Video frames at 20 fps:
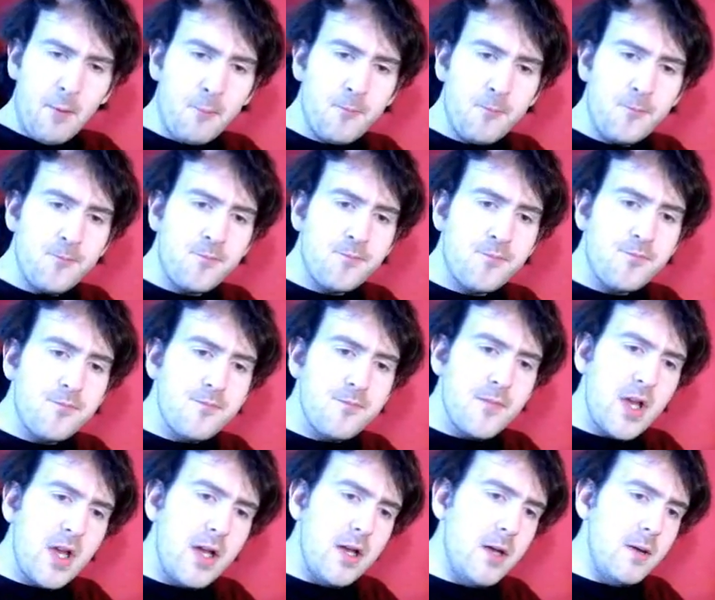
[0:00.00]

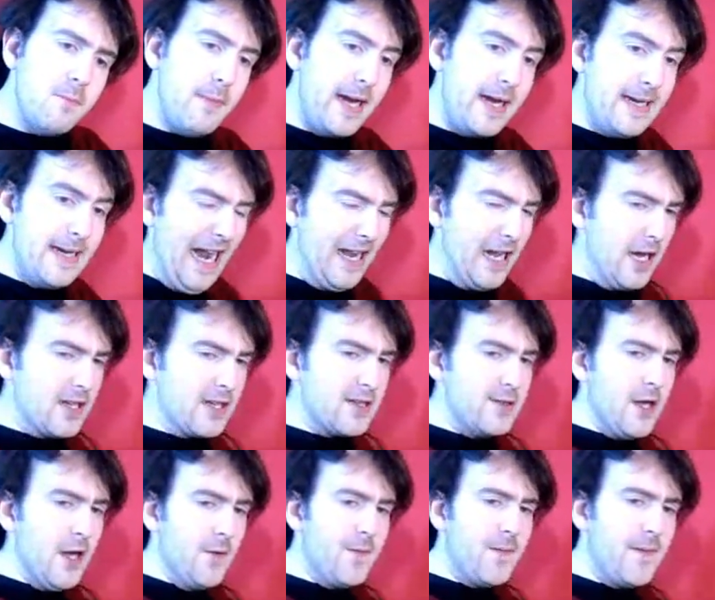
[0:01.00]
I mean, that looks
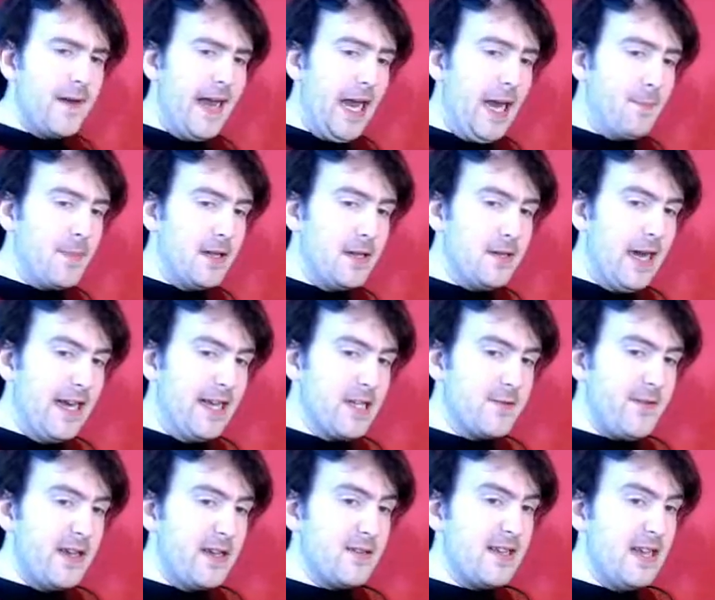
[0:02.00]
lovely, but
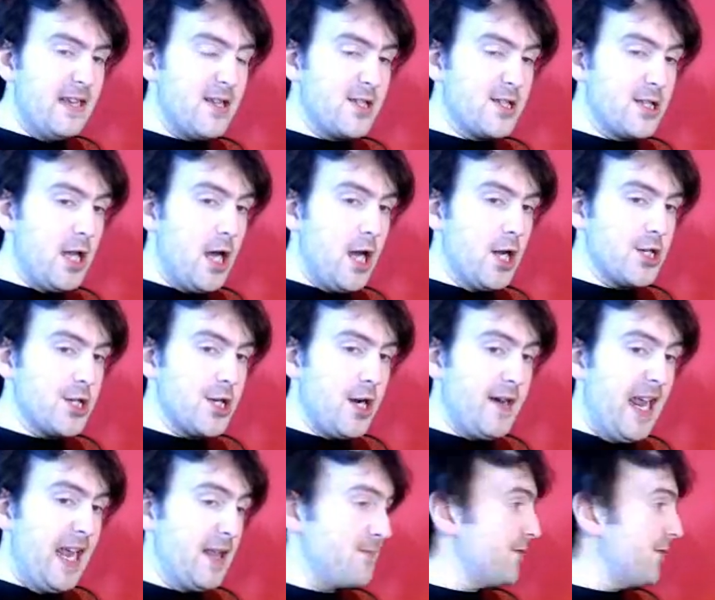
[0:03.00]
like we said at the start of the
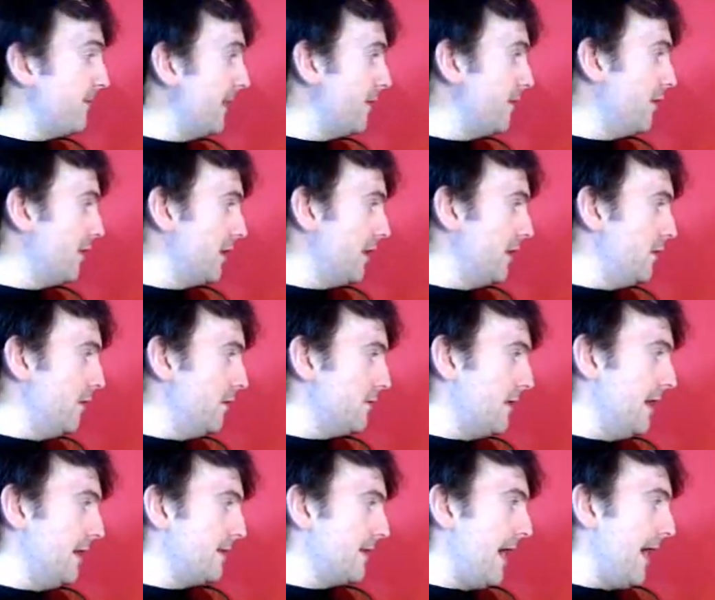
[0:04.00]
show, it's probably not going to look
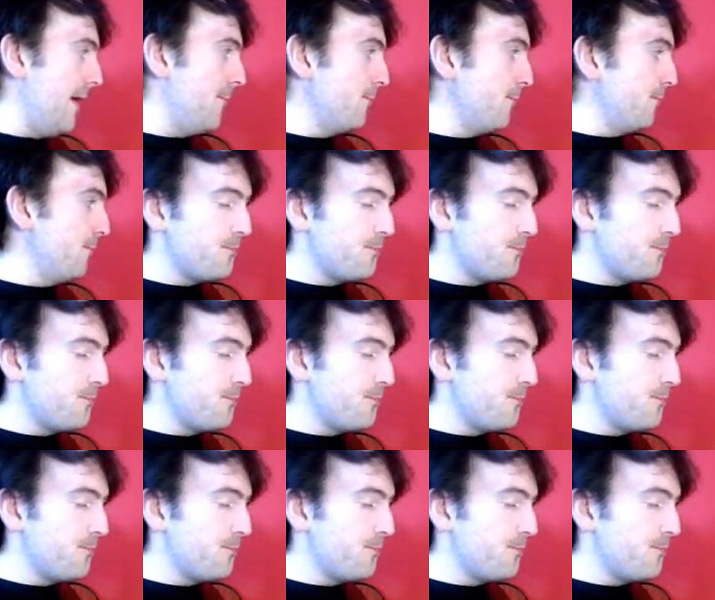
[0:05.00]
like that.